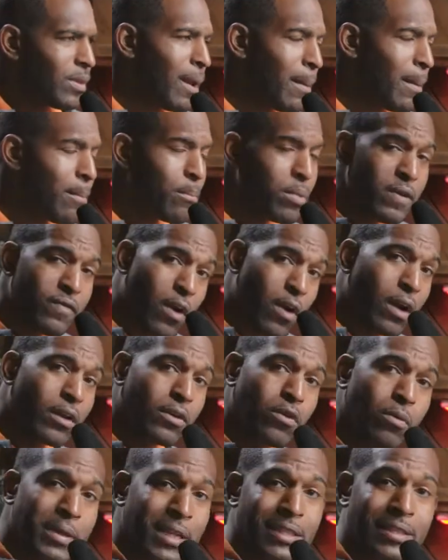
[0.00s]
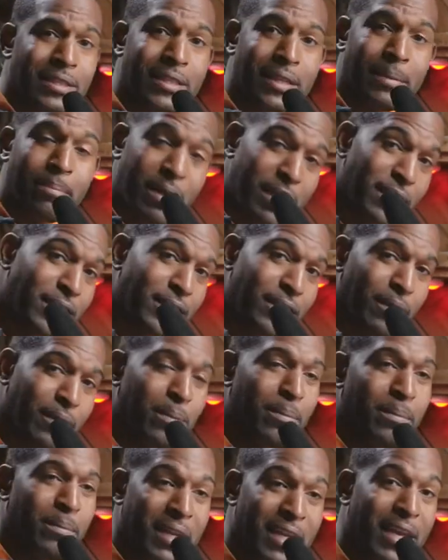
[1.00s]
brief article because the
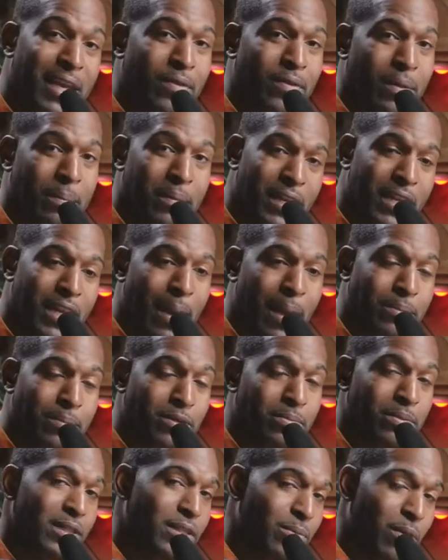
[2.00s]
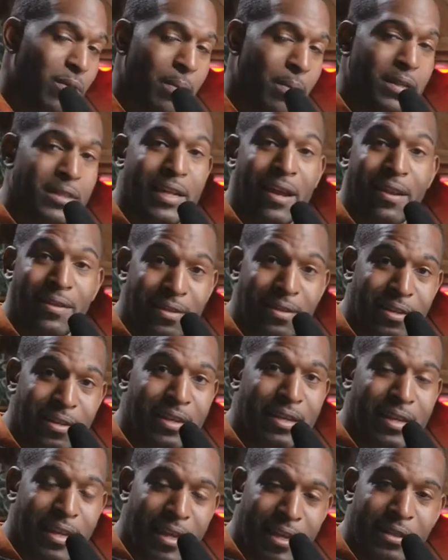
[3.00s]
Minneapolis Police Department is now
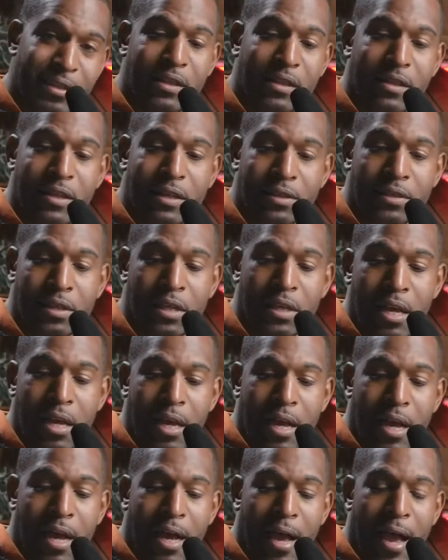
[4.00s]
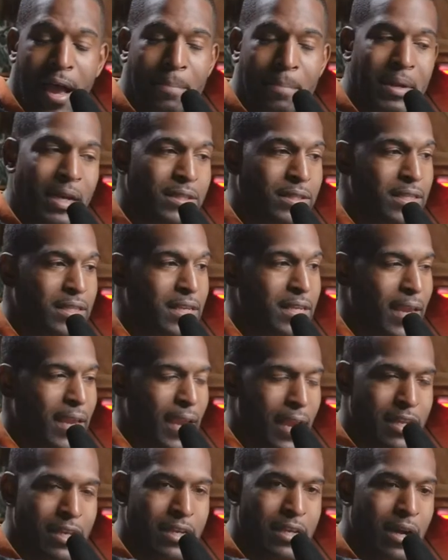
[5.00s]
looking into this. I'm not seeing
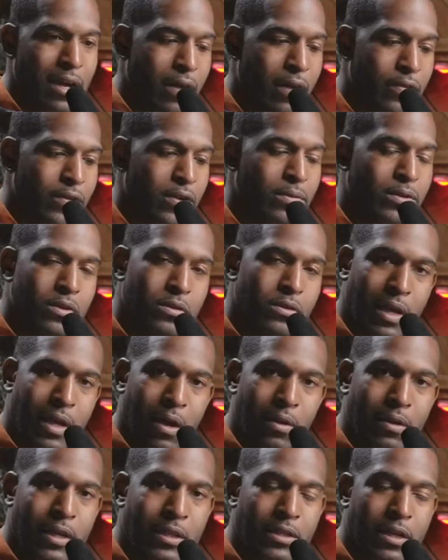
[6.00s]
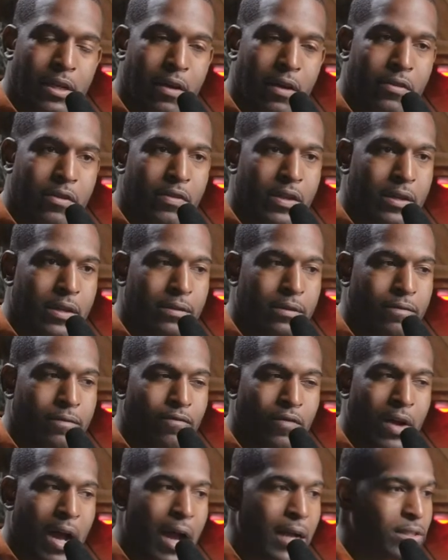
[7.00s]
any other news outlets other than
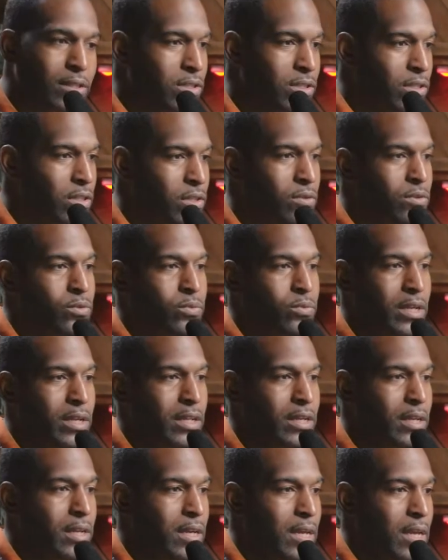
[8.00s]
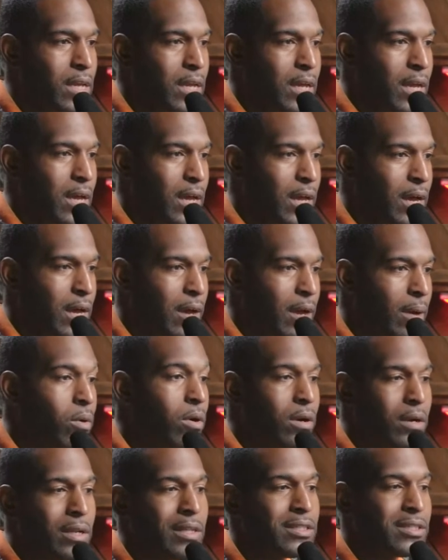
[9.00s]
Fox News, really, or
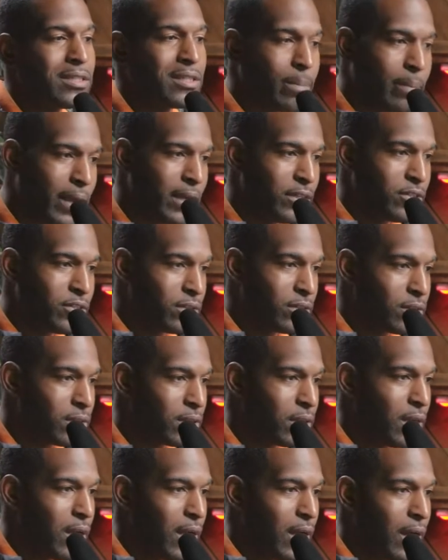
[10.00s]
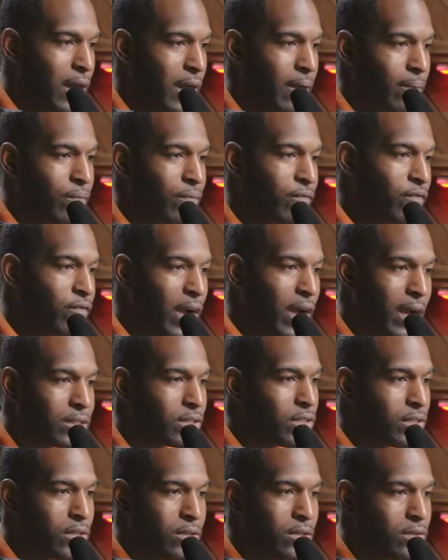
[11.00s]
at least the majors. Fox
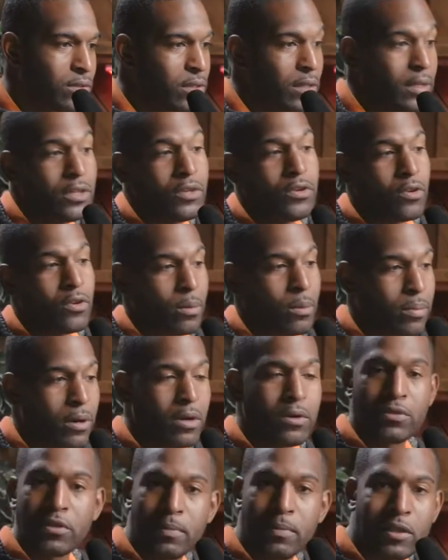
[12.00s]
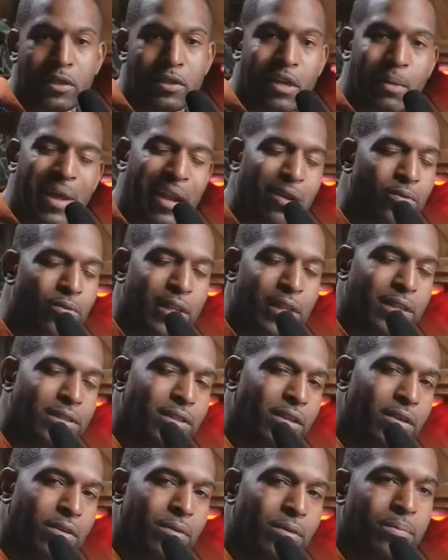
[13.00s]
News, New York Post picks it up. I don't really consider